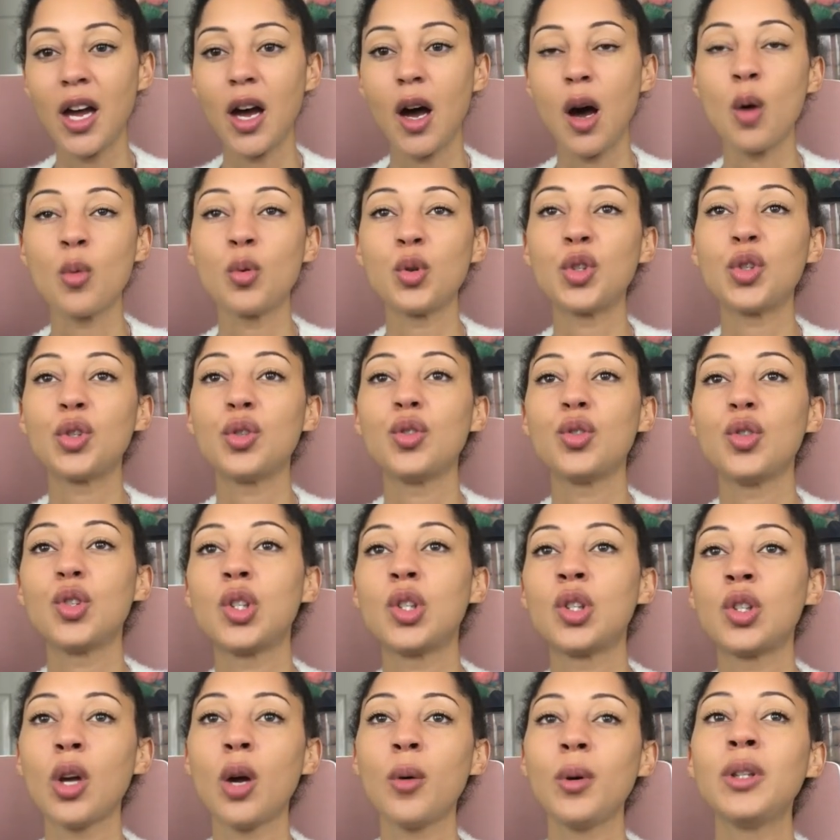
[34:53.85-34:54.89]
I was
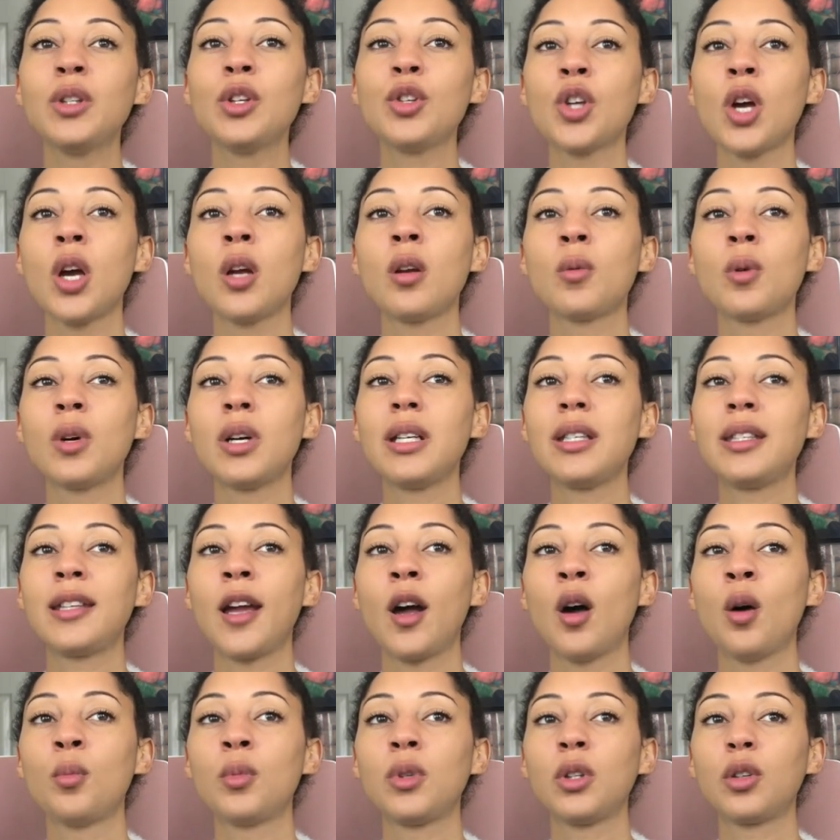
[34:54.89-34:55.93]
so in the zone I wanted to get
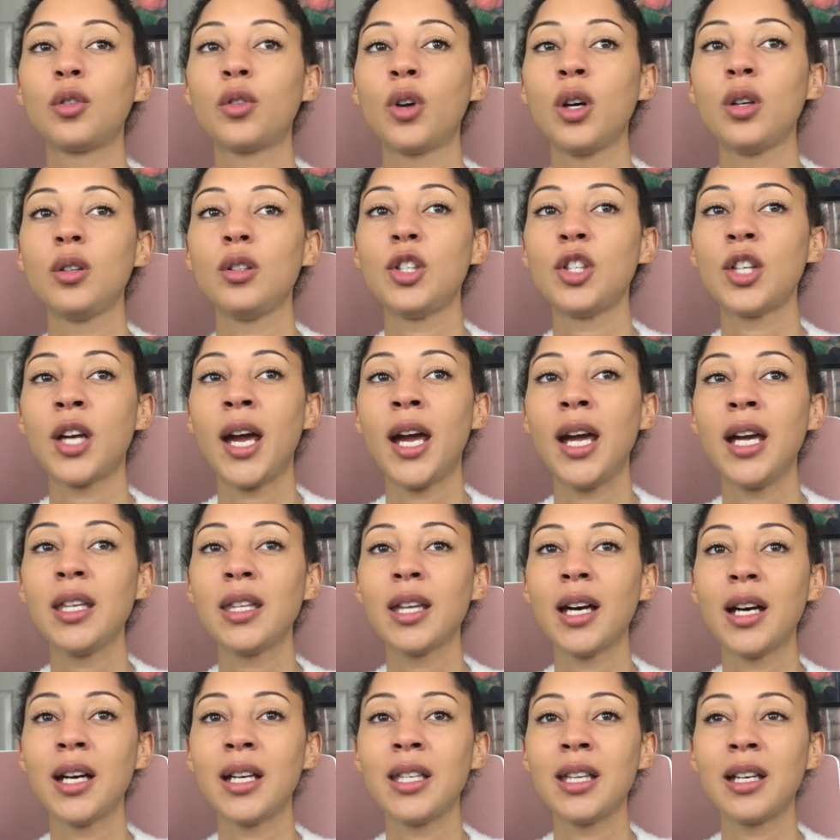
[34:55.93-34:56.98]
on with the crochet
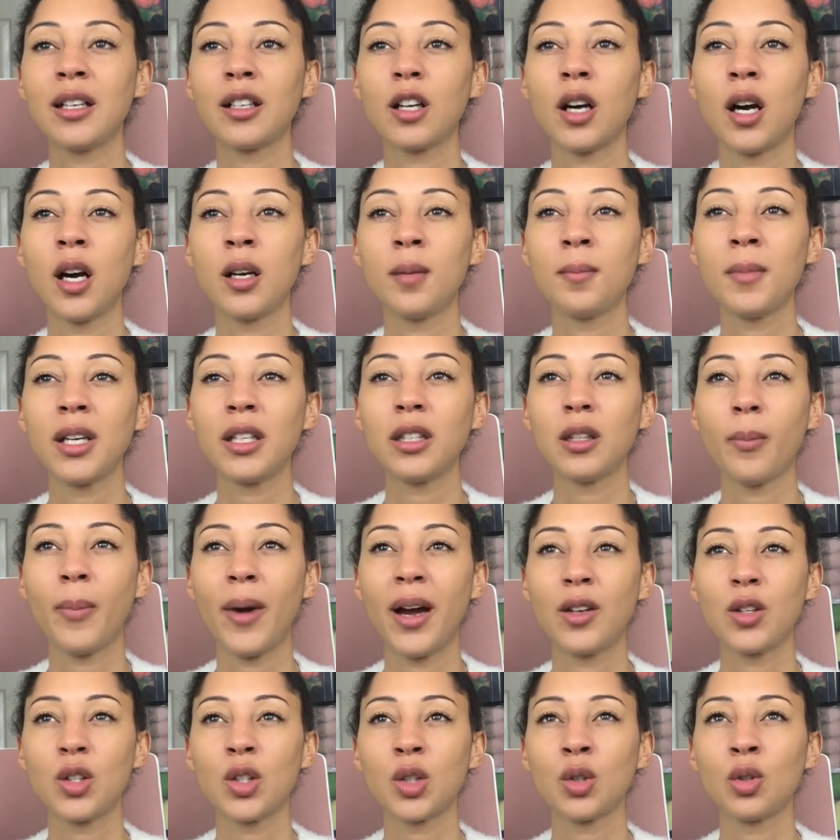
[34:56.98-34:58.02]
that I then kind of made the
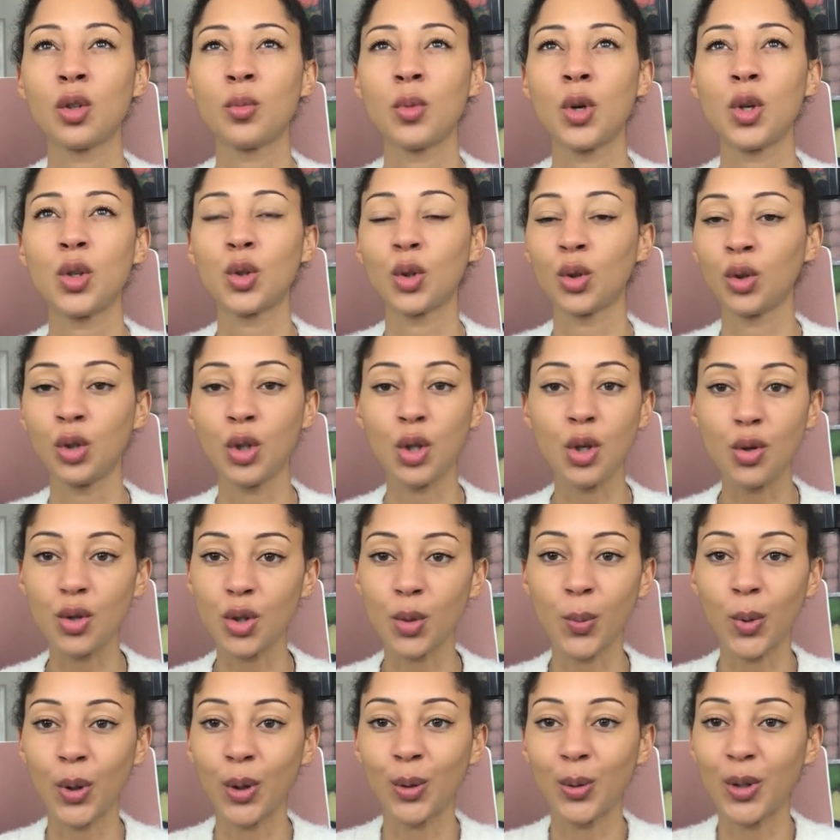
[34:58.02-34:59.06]
pattern almost
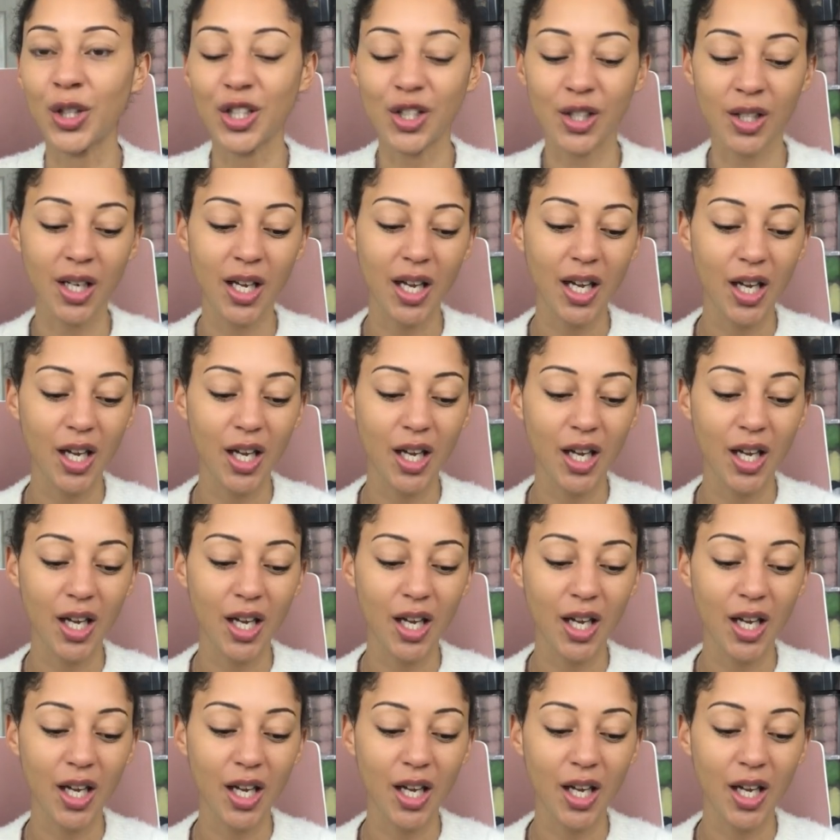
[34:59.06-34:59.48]
unusable, which